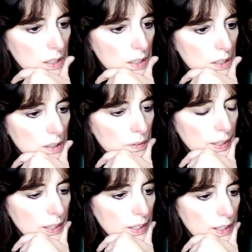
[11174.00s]
All
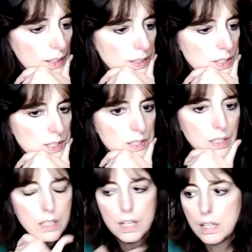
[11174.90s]
right, guys.
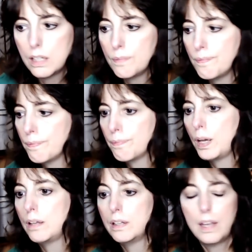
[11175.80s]

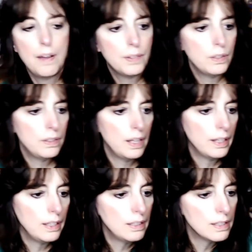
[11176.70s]
But have a good
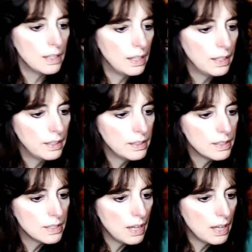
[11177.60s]
night. And